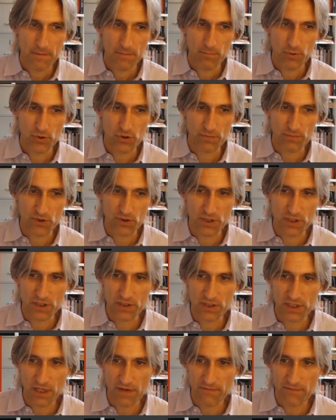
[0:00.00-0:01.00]
Bishop
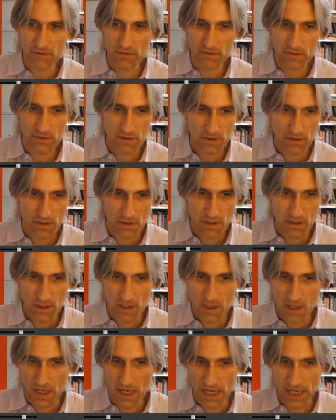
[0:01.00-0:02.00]
c7.
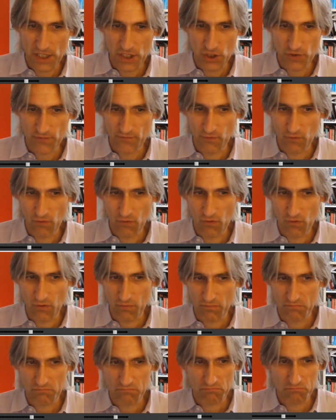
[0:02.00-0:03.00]
h4.
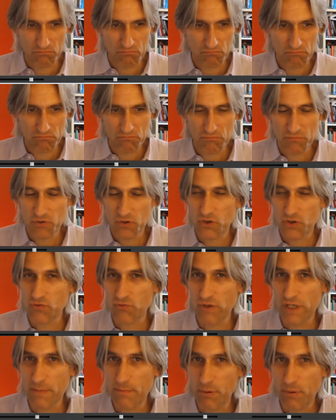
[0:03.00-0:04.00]

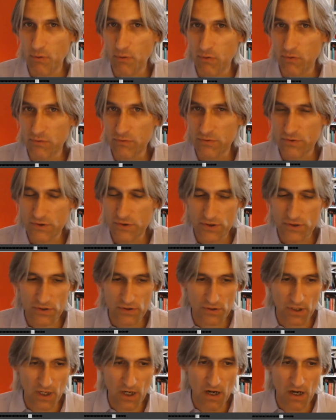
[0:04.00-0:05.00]
Three
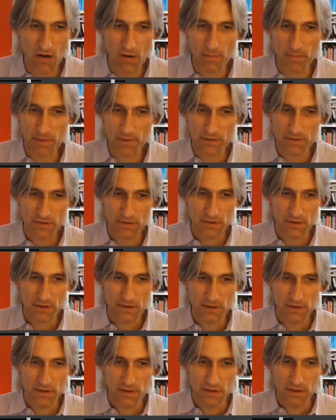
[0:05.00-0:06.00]
pawns up
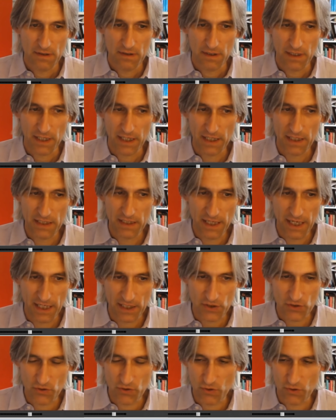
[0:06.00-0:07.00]
and the
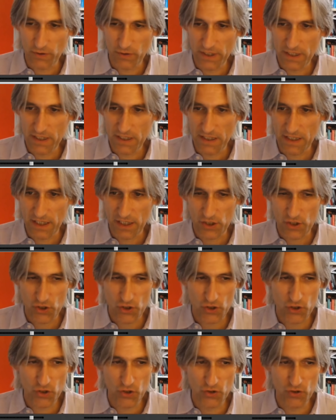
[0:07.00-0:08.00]
extra queen. It
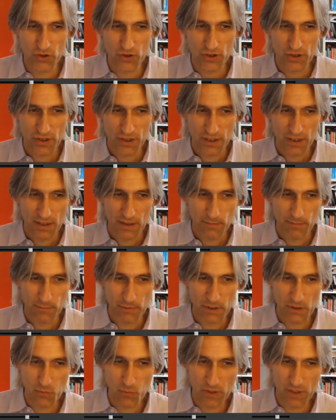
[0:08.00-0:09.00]
should
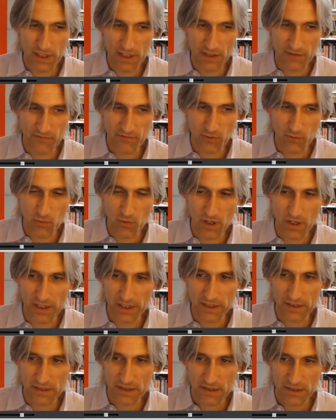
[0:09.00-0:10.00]
be winning for
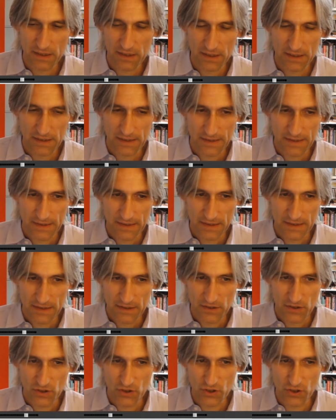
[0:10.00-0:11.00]
white.
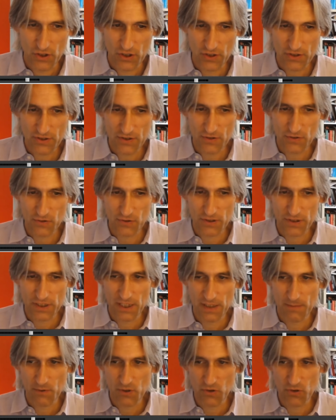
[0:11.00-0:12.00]
Just got to
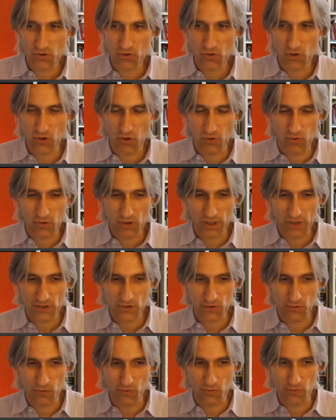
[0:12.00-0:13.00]
keep control,
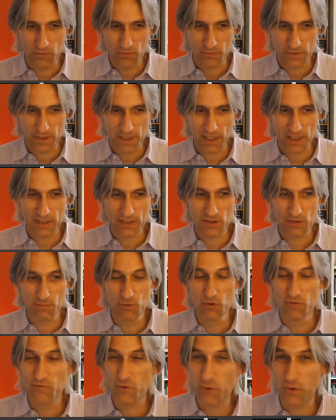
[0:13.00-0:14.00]
that's all. And
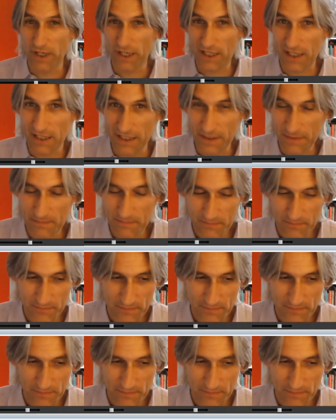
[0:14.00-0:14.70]
move quickly.